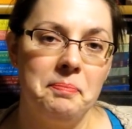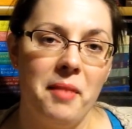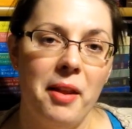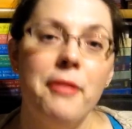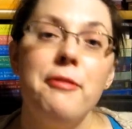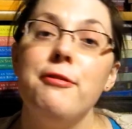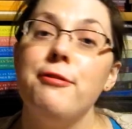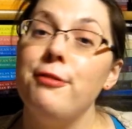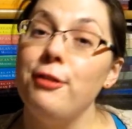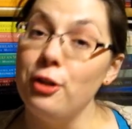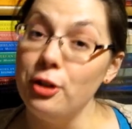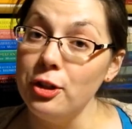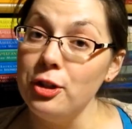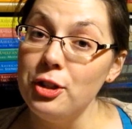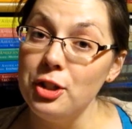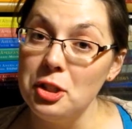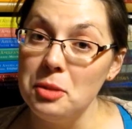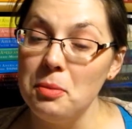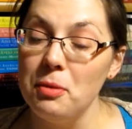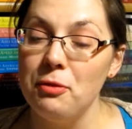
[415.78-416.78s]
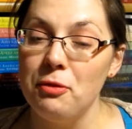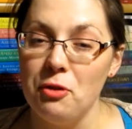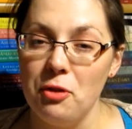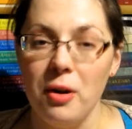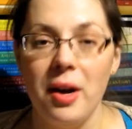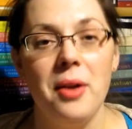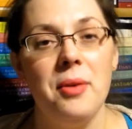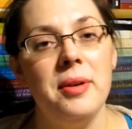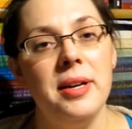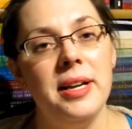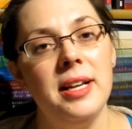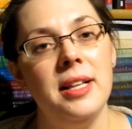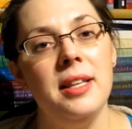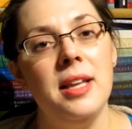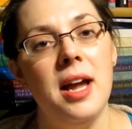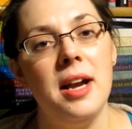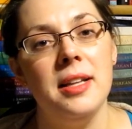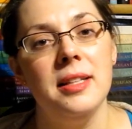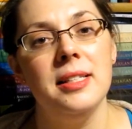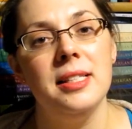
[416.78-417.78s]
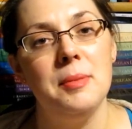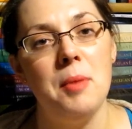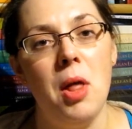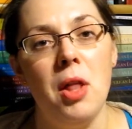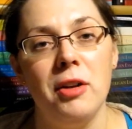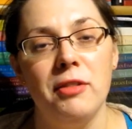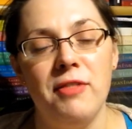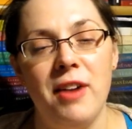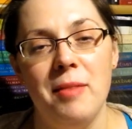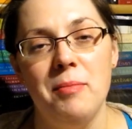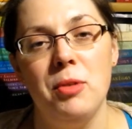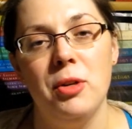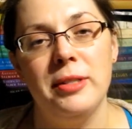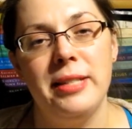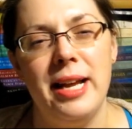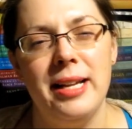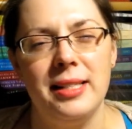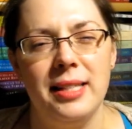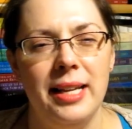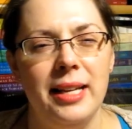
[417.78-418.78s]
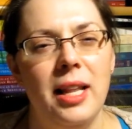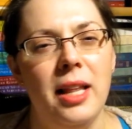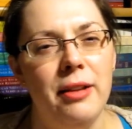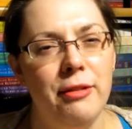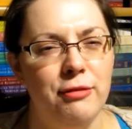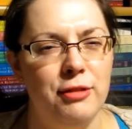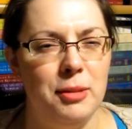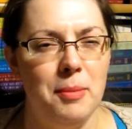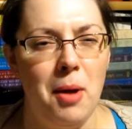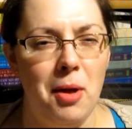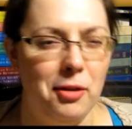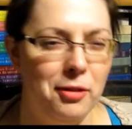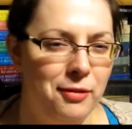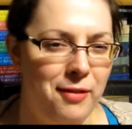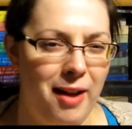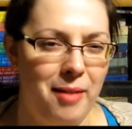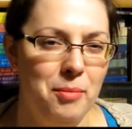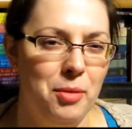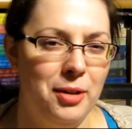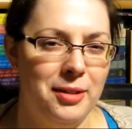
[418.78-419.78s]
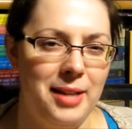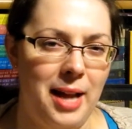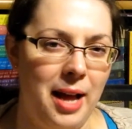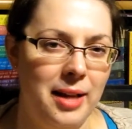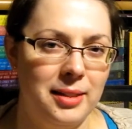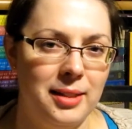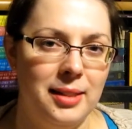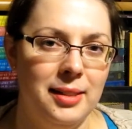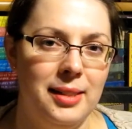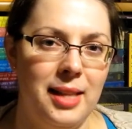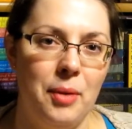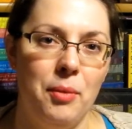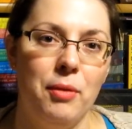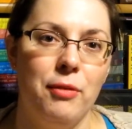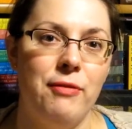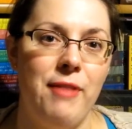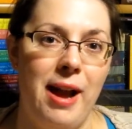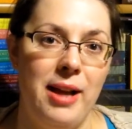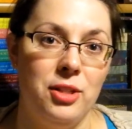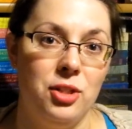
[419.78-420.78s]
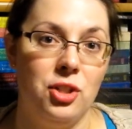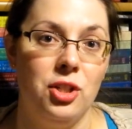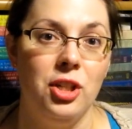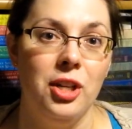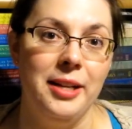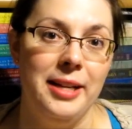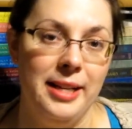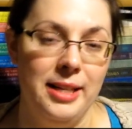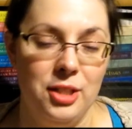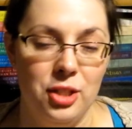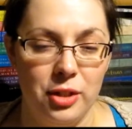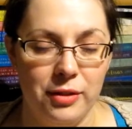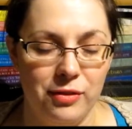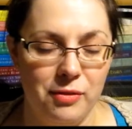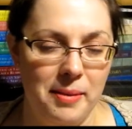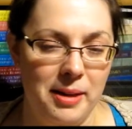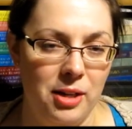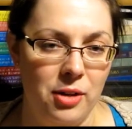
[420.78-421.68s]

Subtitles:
first before I read a lot of the smaller 5-book tasks. I did a lot of smaller 5-book tasks because they were faster and easier for me to